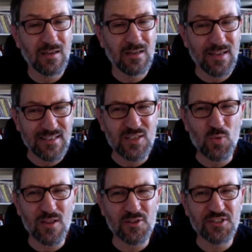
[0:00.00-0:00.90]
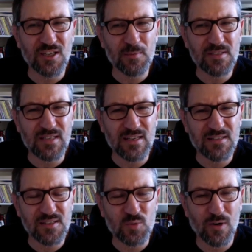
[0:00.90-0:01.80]
this is one of those
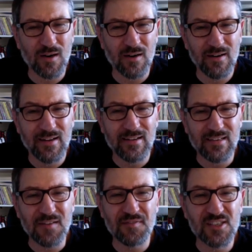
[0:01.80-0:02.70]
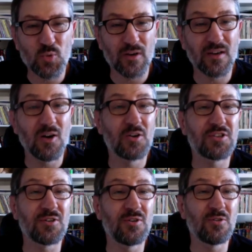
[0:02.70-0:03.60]
circumstances where if this were to go
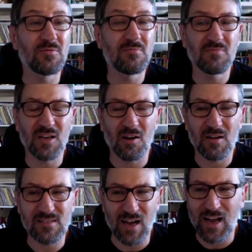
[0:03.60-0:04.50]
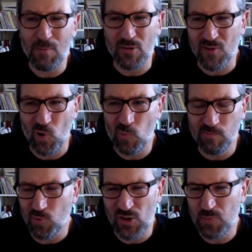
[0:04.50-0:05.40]
to, a time with no
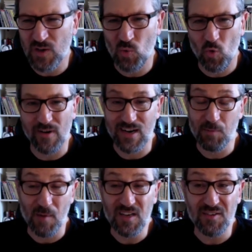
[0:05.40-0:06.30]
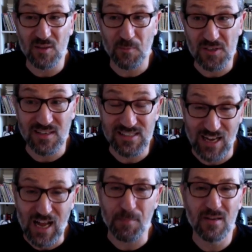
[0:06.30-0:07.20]
points being awarded, I'd probably give it to the person on
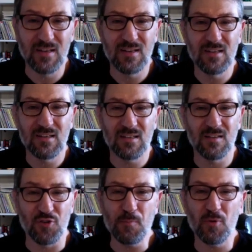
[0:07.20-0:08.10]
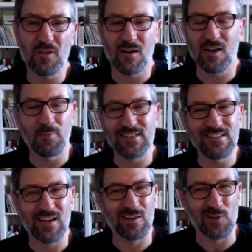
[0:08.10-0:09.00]
top. If you pull guard, but it's
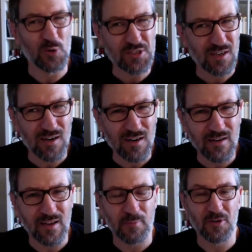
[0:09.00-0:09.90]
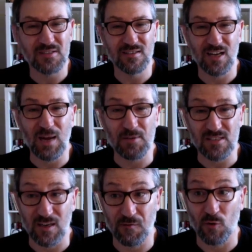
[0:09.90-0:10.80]
not a closed guard, and the person on top is
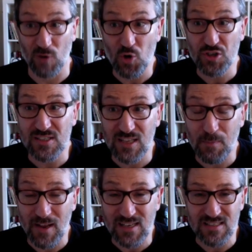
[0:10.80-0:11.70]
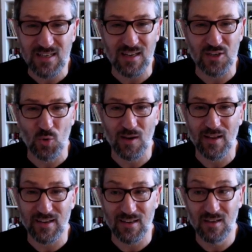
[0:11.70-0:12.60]
ferociously passing, and you were
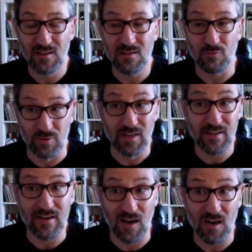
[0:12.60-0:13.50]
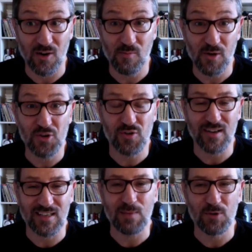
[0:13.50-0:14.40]
really in uh-oh mode trying
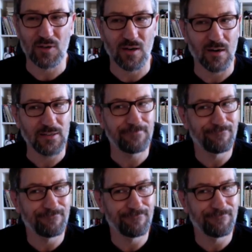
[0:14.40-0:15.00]
to keep your guard,